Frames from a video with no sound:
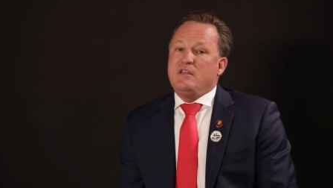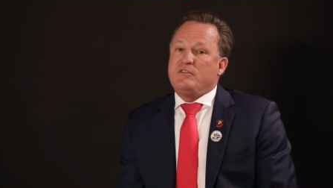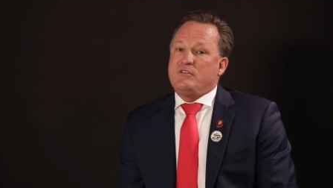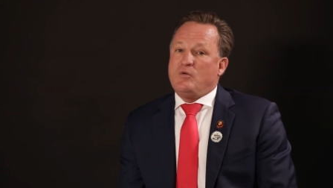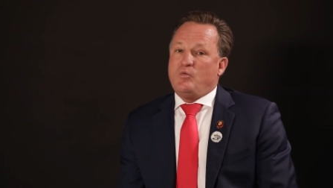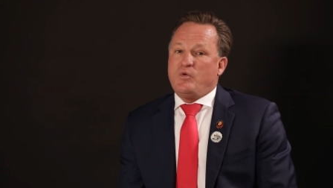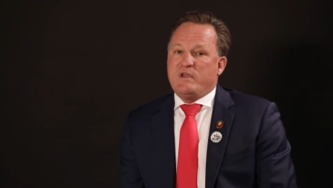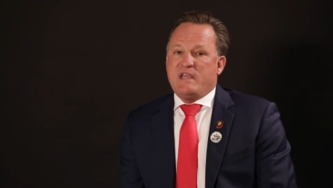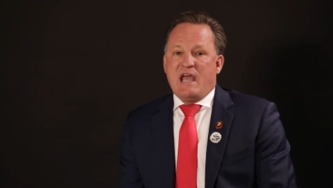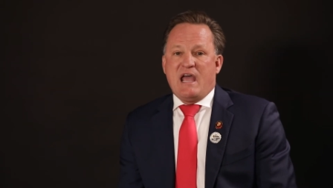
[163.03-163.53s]

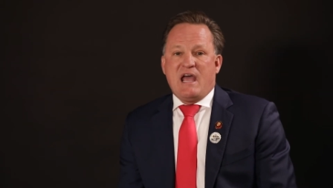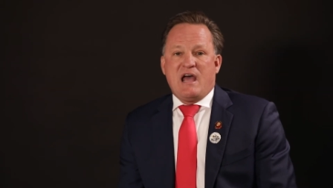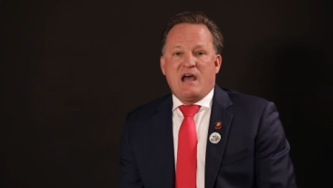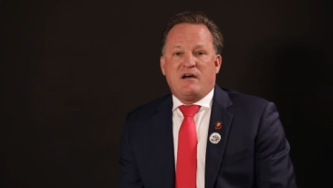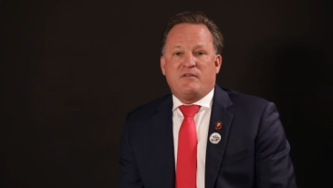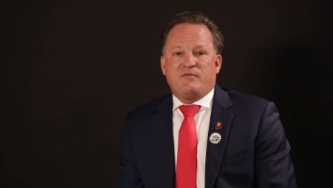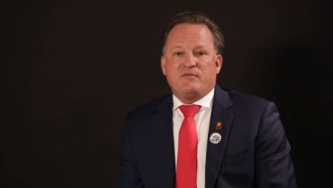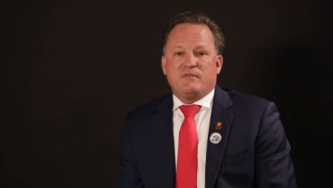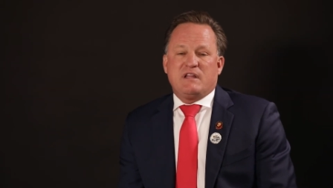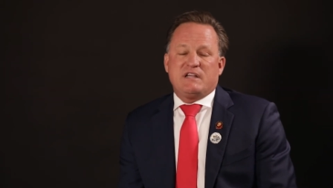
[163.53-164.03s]
That we
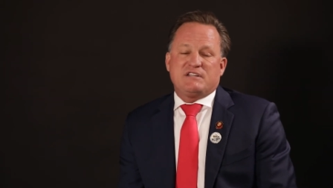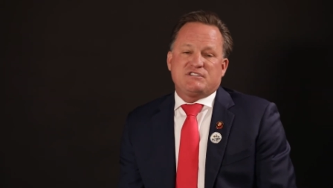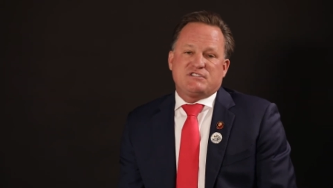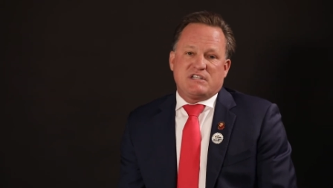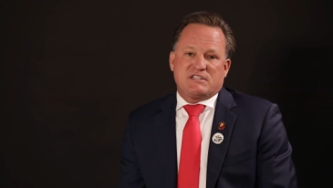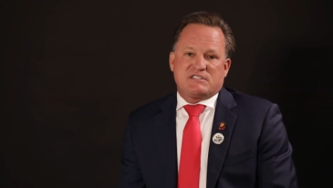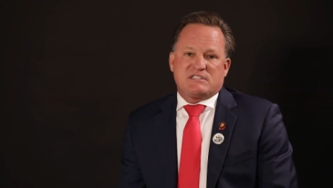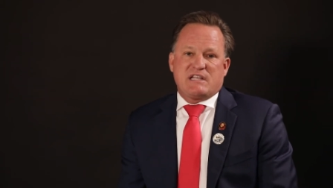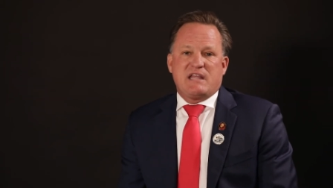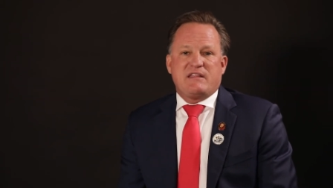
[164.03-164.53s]
have, let's
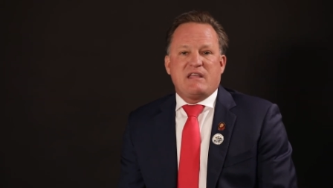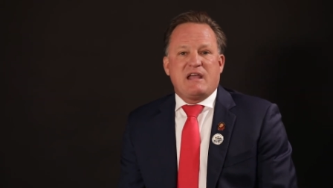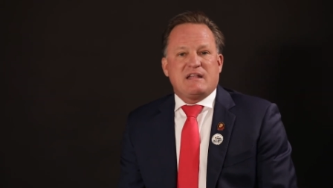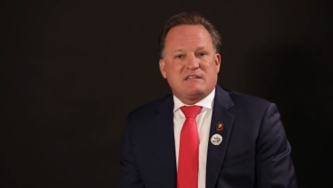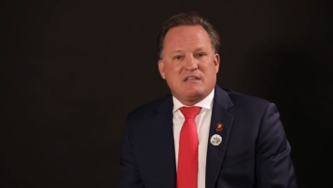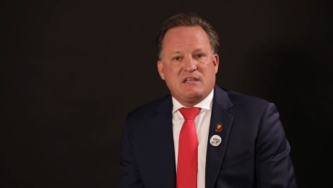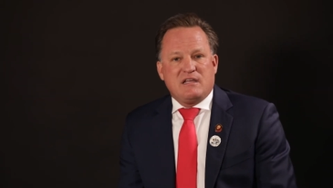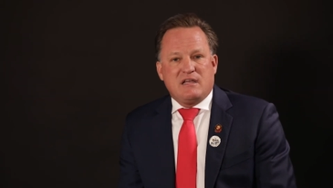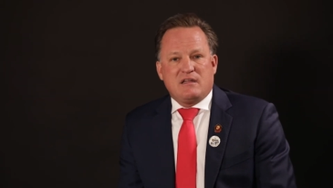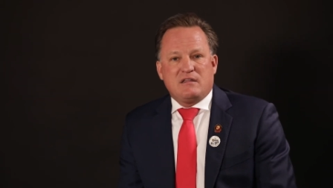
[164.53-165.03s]
just say
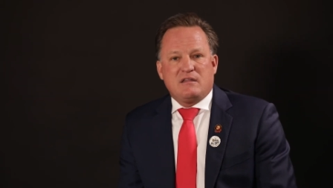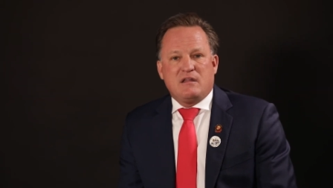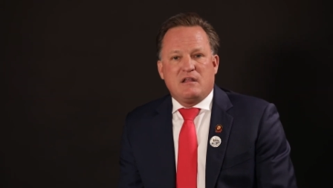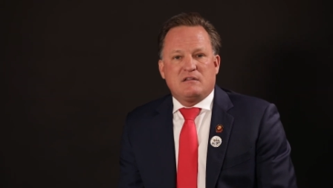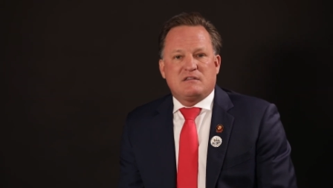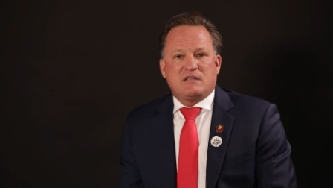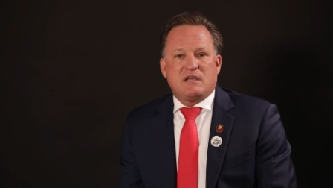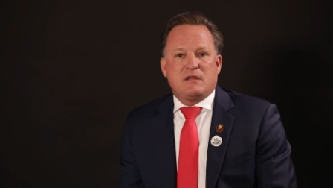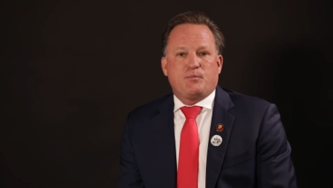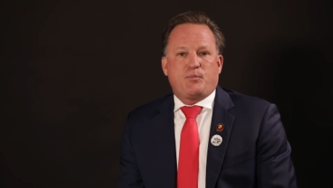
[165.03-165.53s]
that
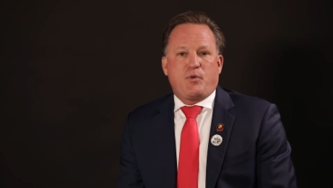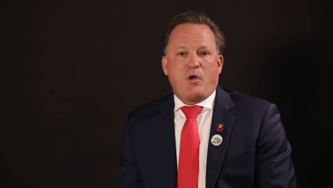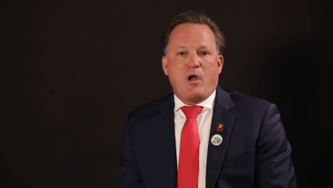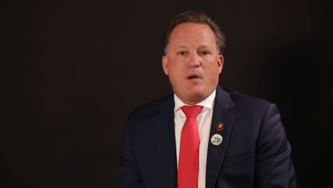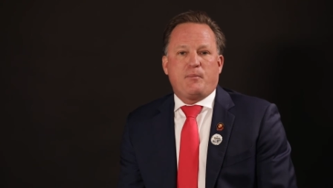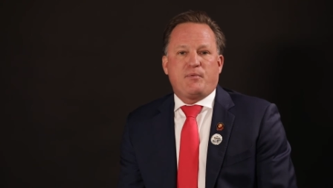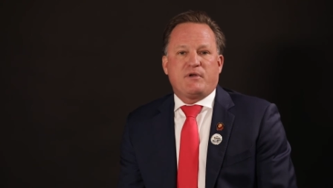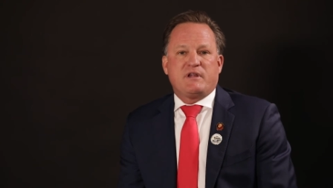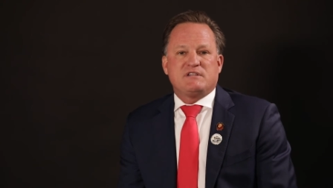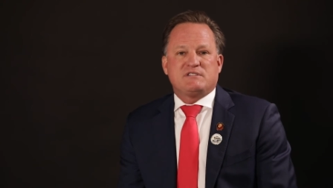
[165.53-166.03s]
10
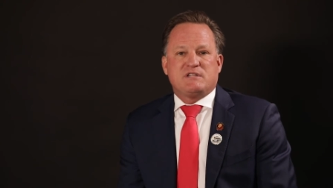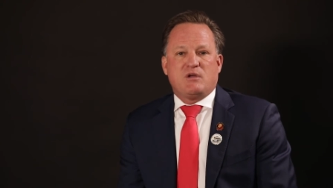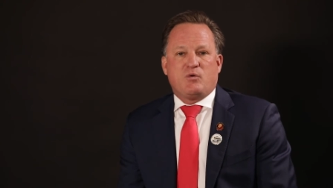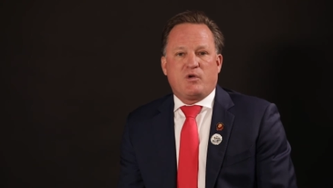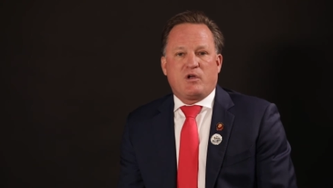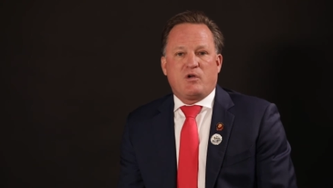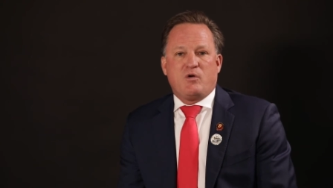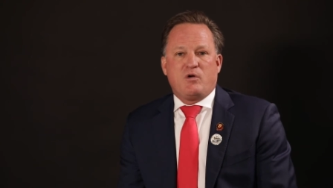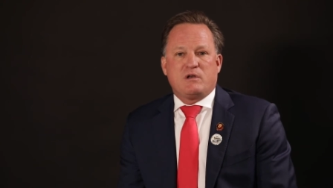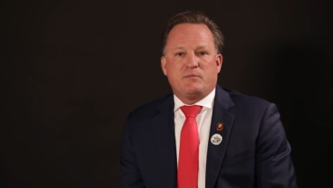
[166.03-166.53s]
properties that
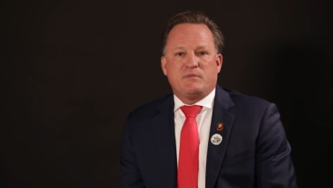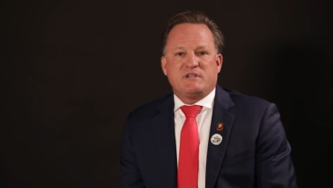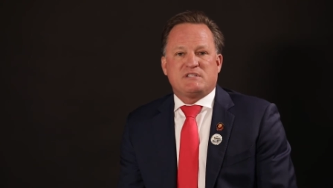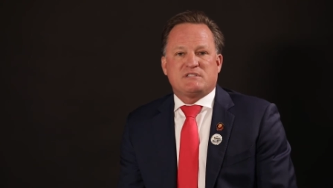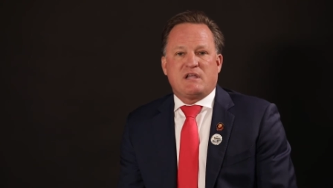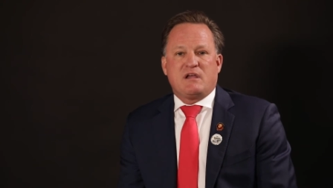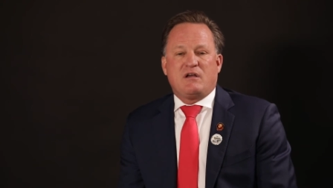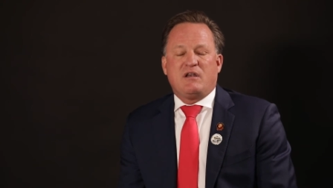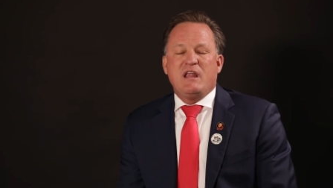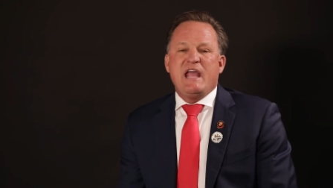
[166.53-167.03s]
we're going to be
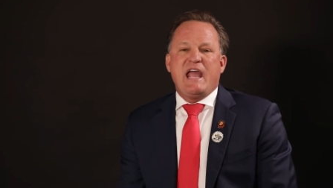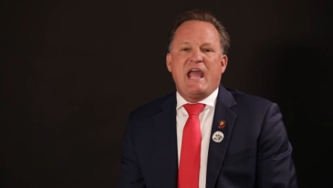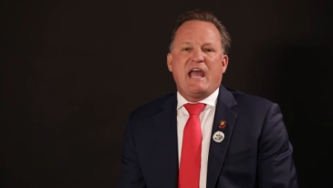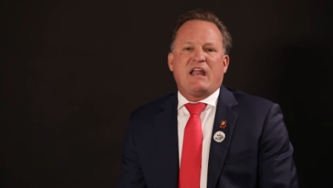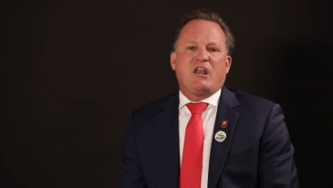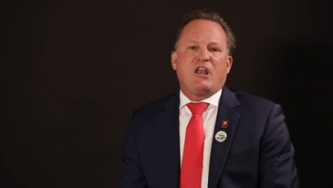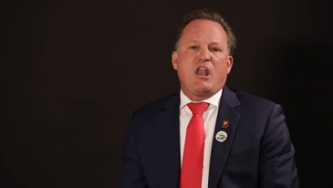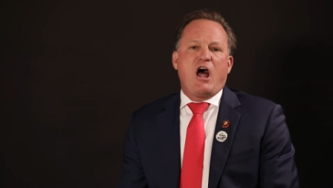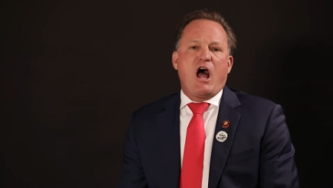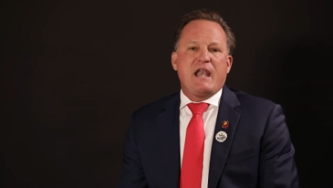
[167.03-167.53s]
selling,
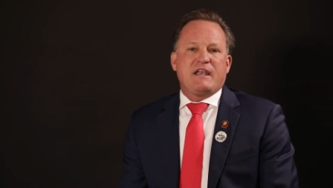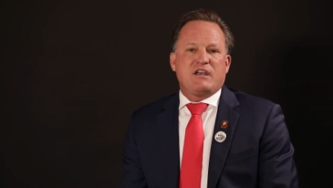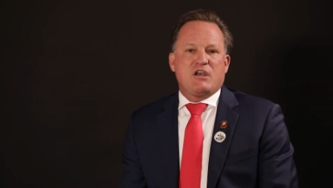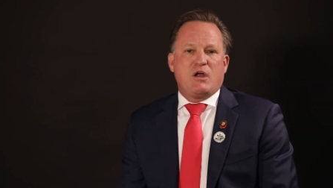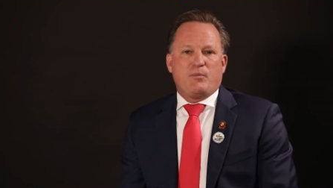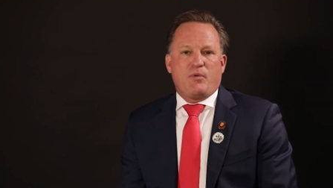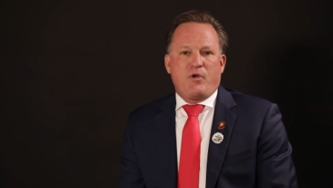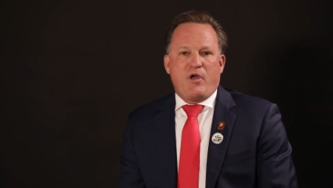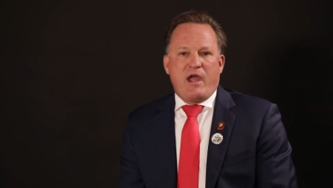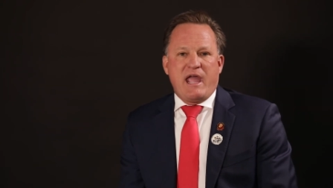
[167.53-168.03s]
and lot
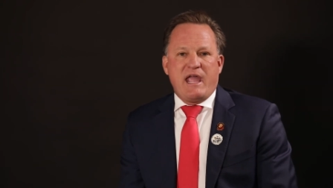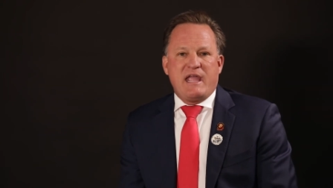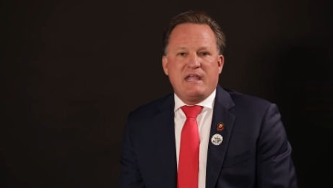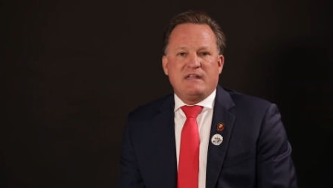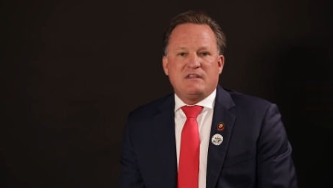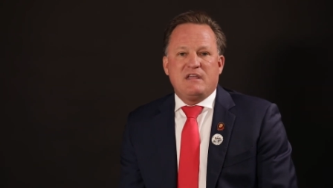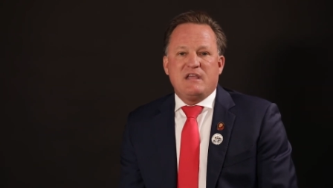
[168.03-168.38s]
number 8